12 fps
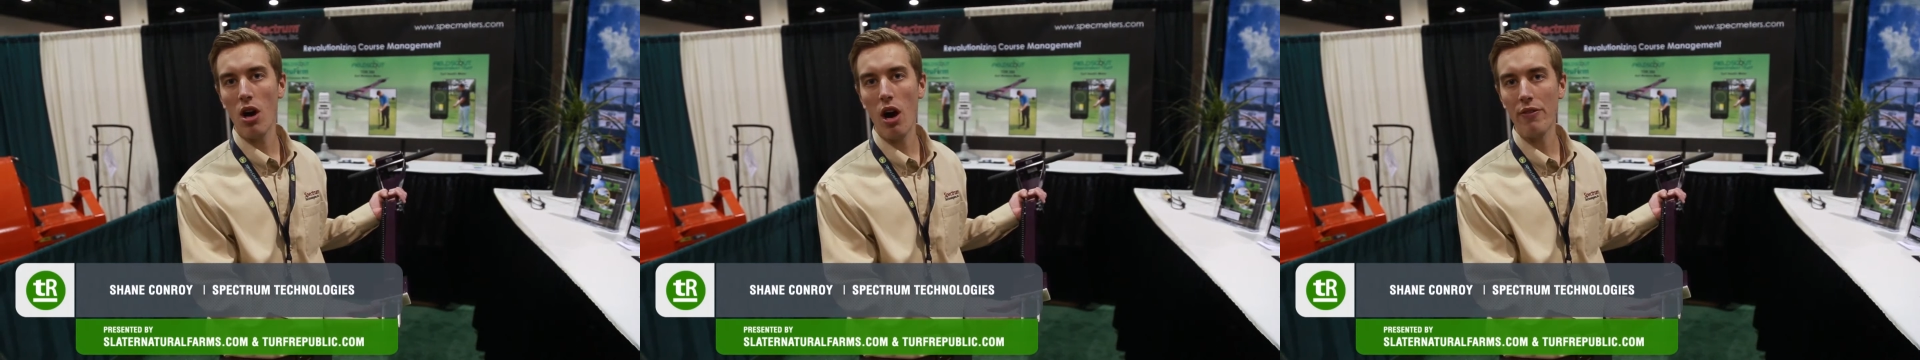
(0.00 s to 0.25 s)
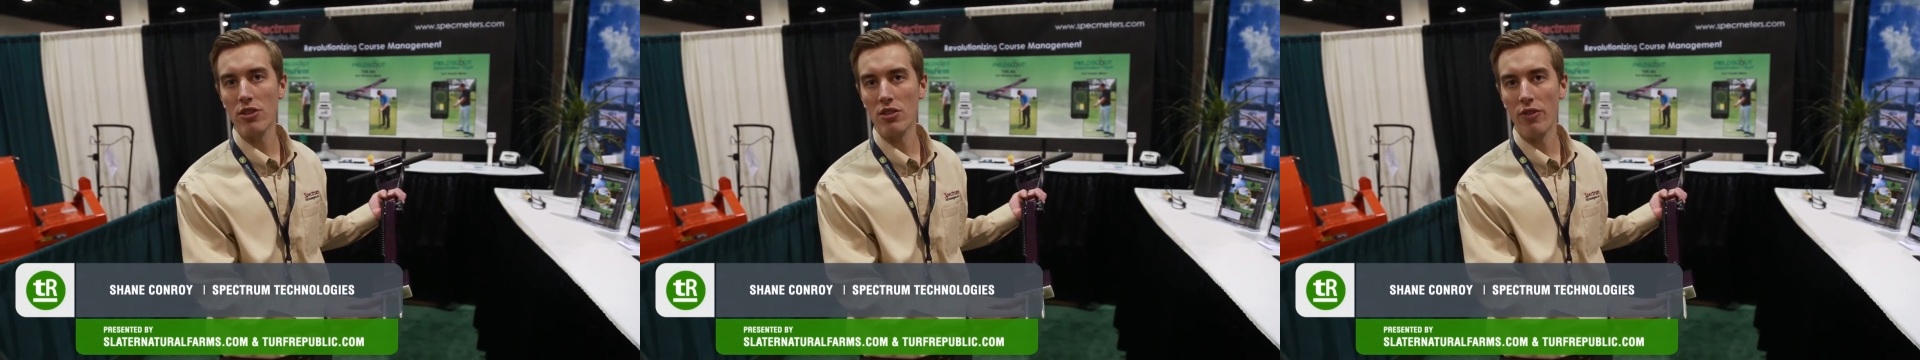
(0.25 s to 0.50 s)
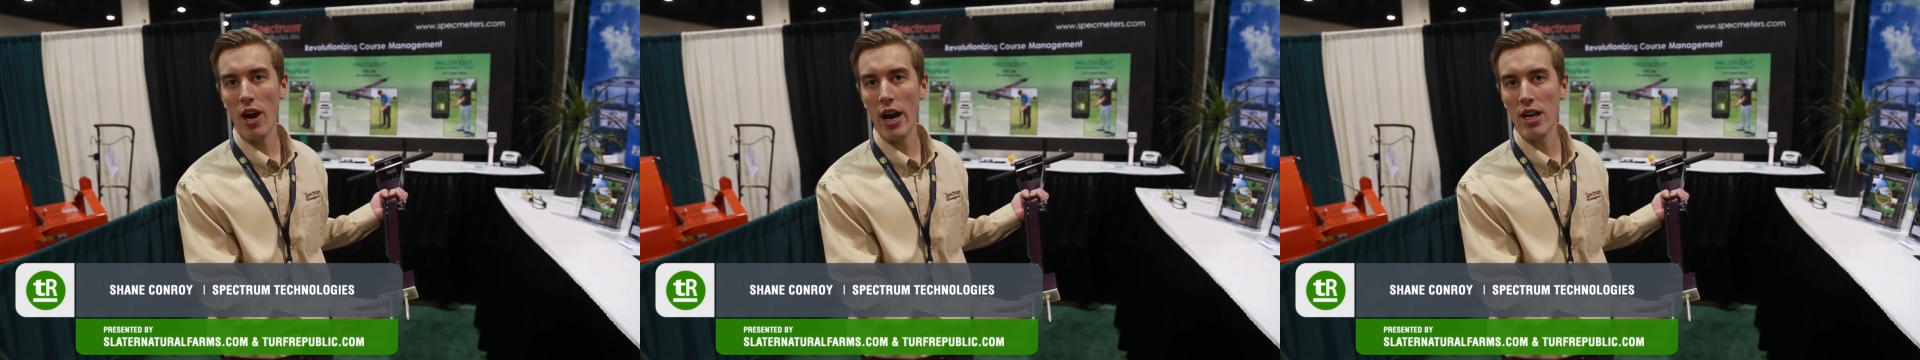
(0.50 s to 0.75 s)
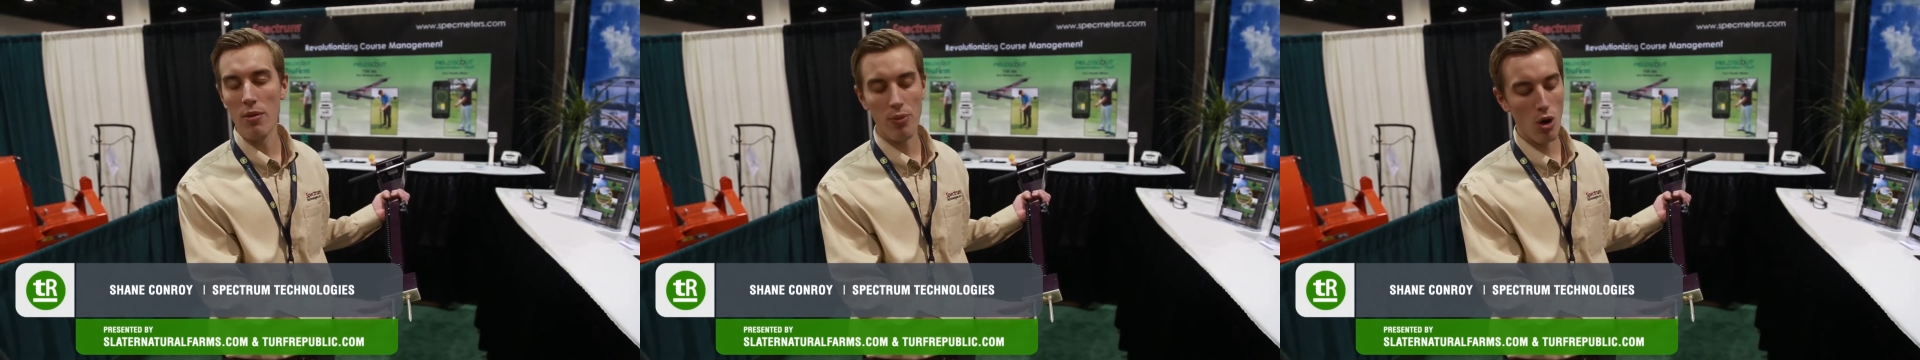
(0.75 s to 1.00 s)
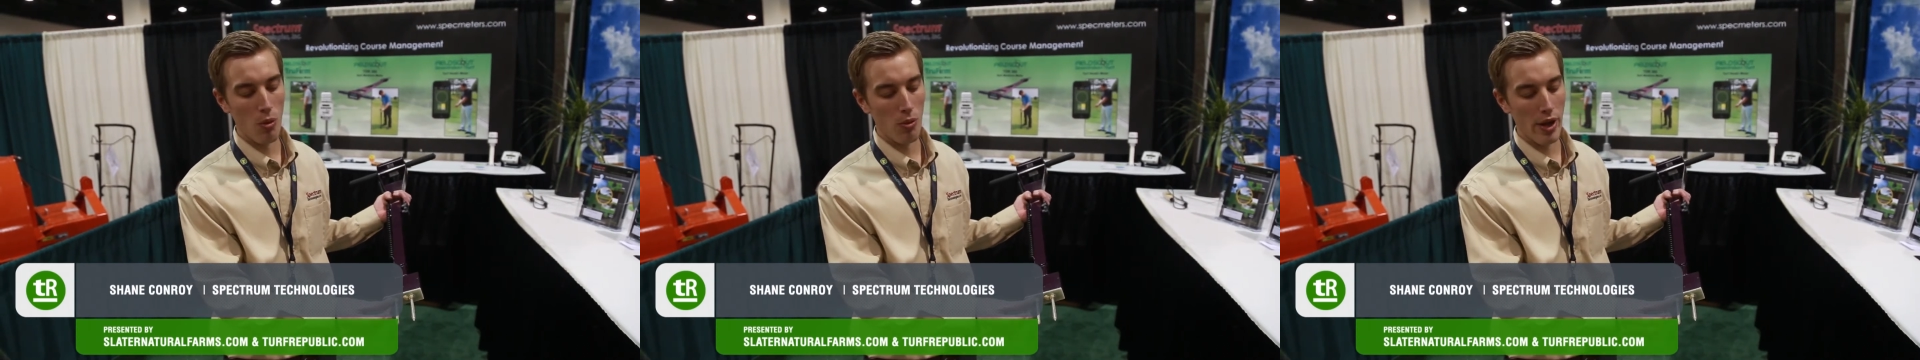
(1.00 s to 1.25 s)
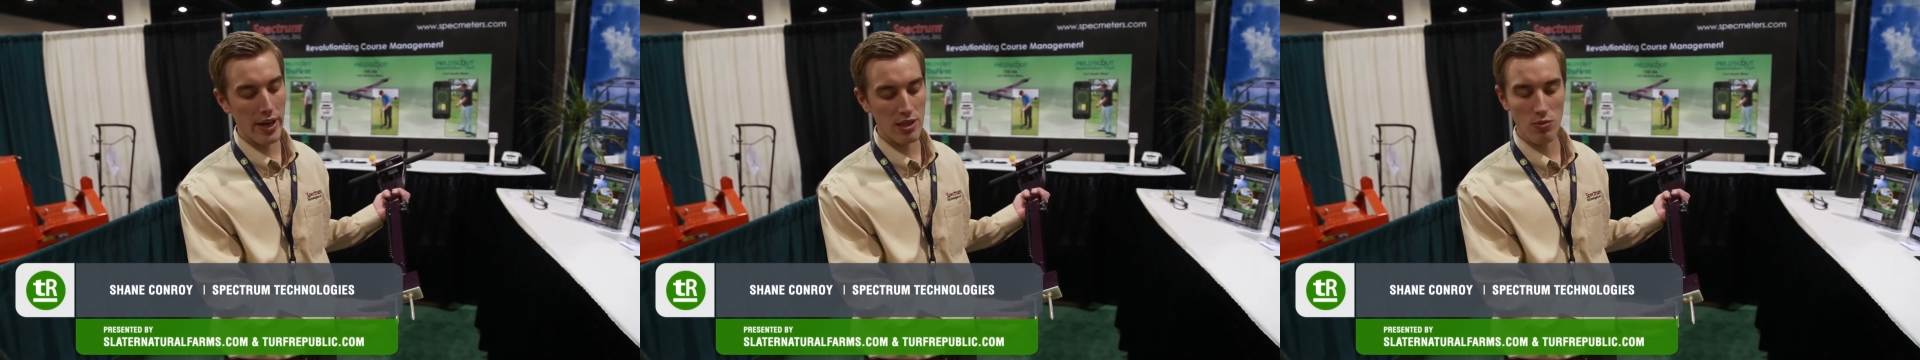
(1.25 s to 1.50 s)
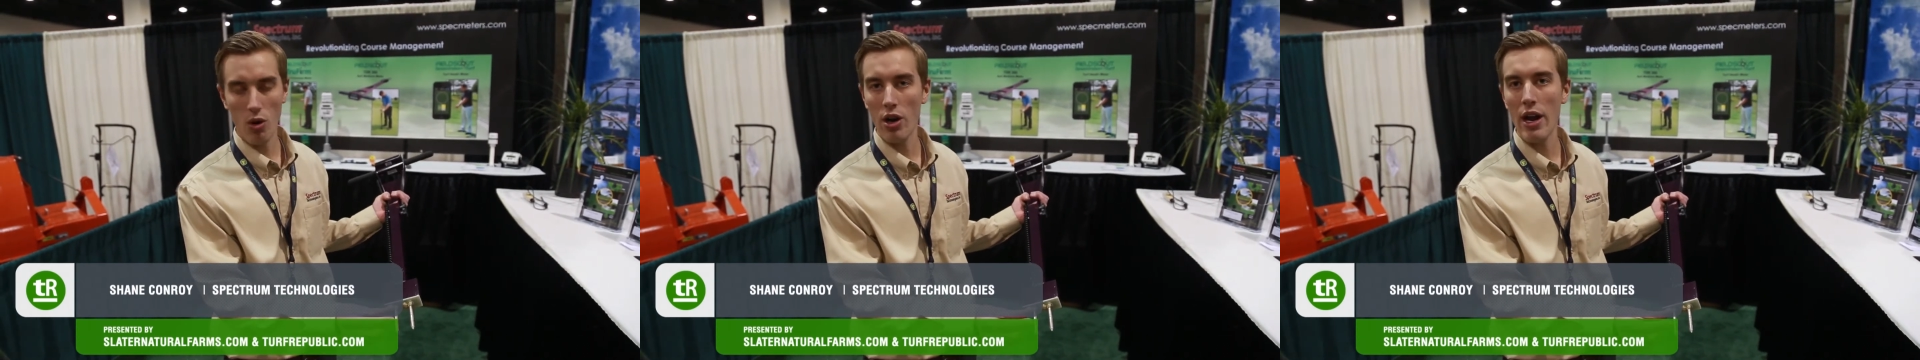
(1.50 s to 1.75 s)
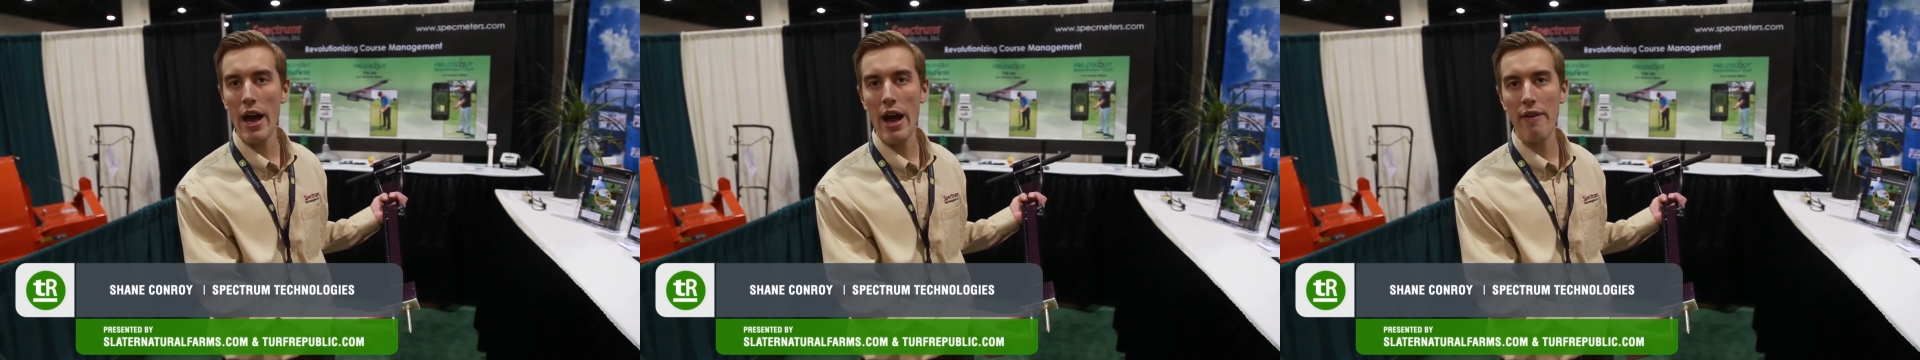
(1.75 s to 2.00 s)
offers a variety of probe lengths, one
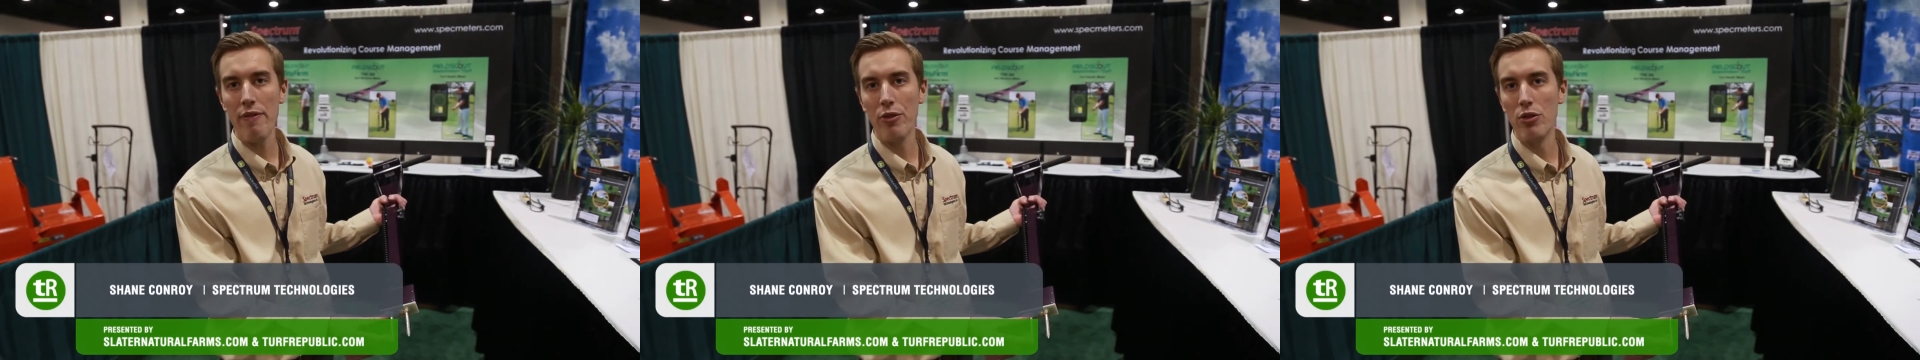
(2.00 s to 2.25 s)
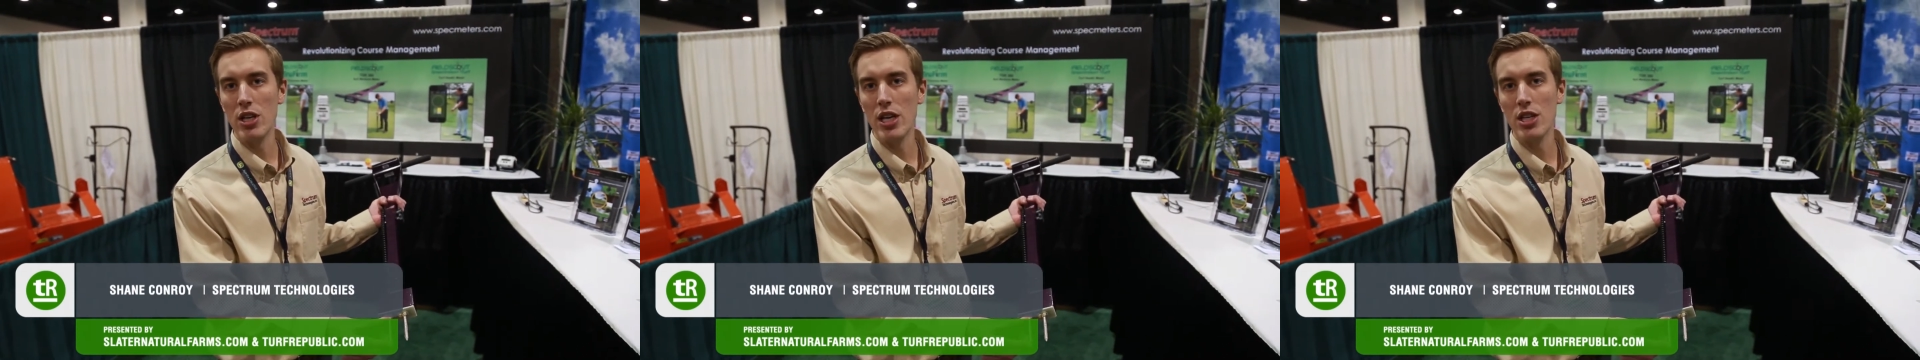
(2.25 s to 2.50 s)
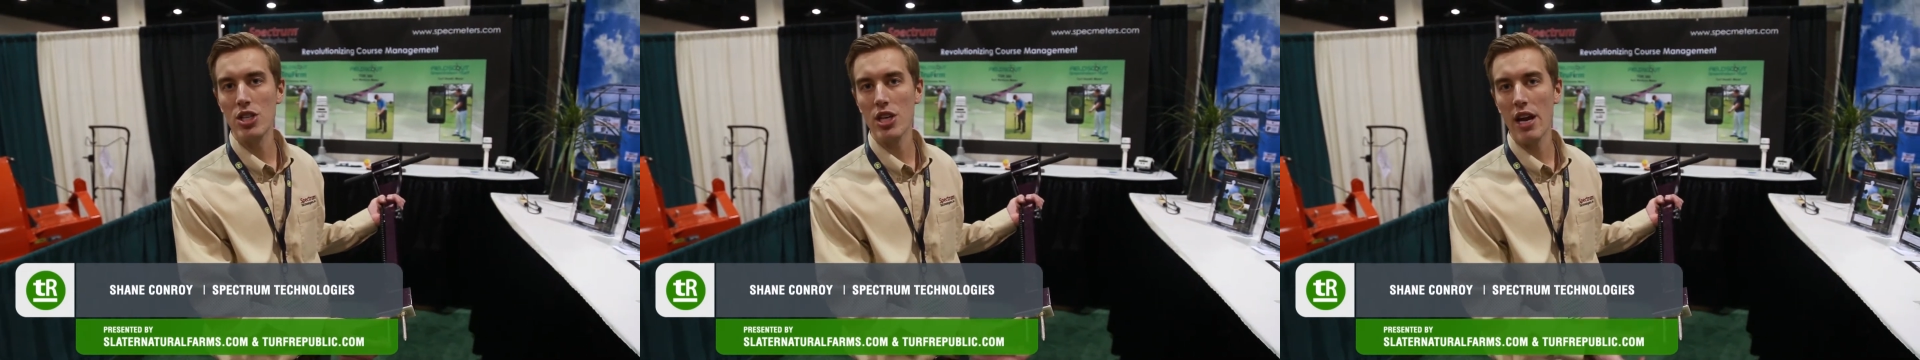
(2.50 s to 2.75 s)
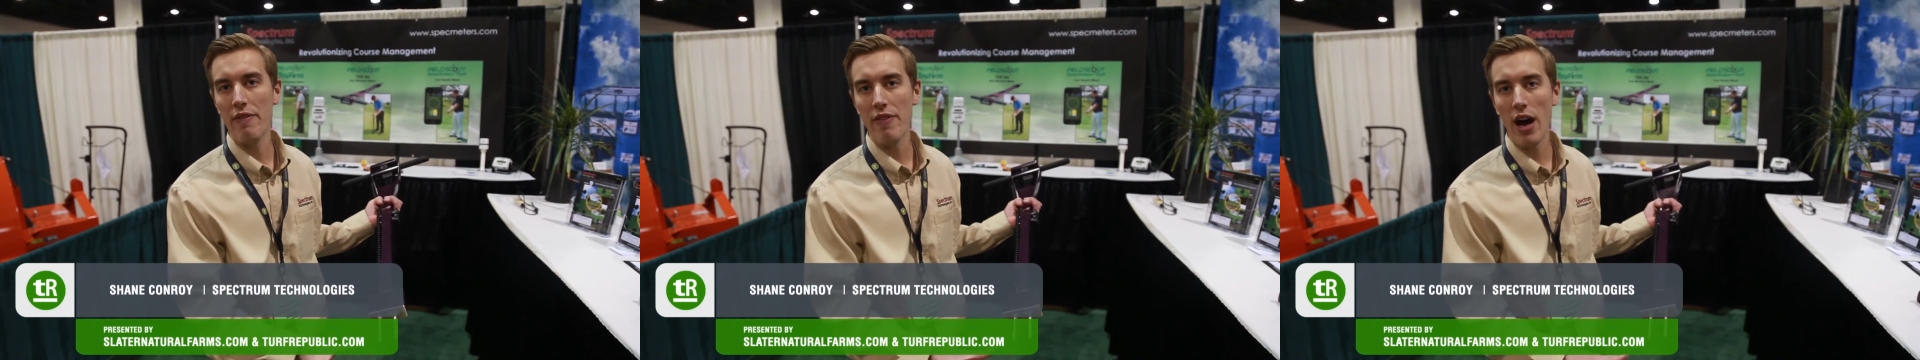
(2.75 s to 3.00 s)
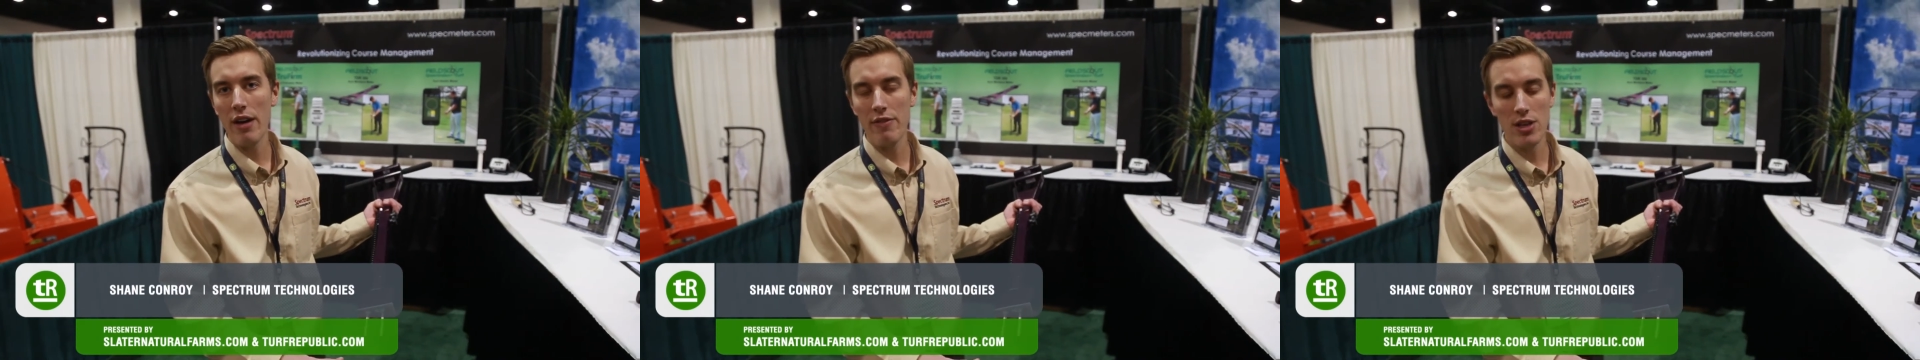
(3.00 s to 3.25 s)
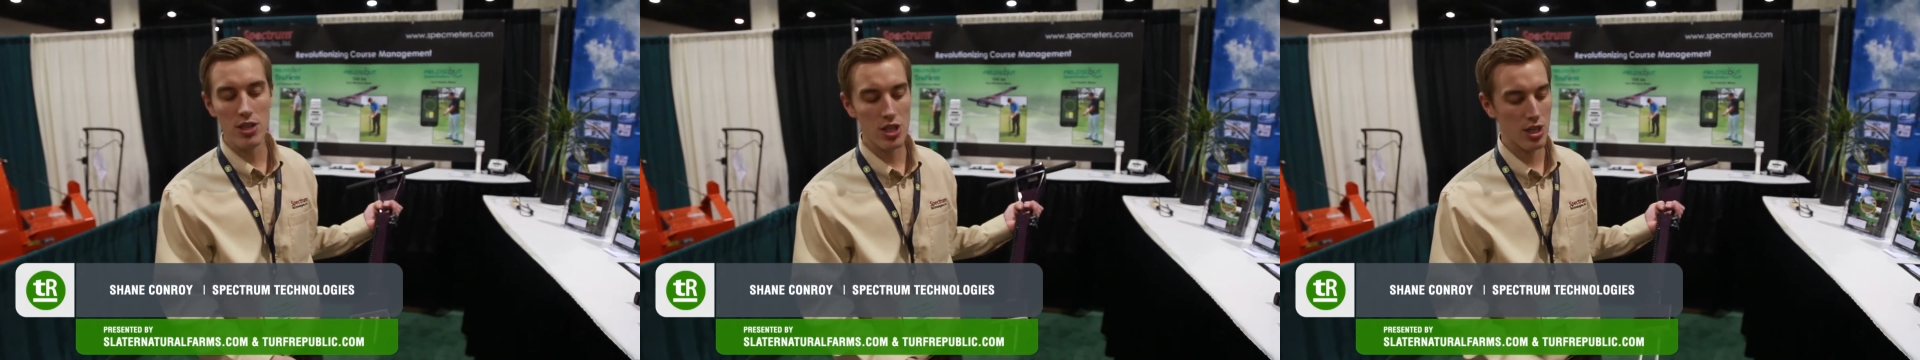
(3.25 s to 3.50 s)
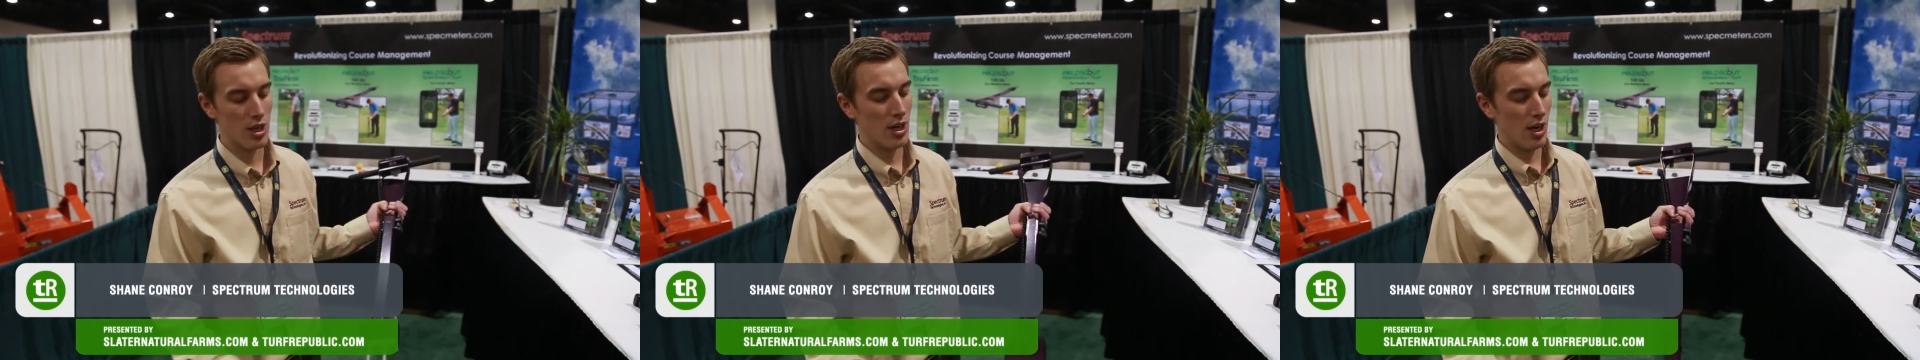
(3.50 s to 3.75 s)
and a half, three inch, and five inch,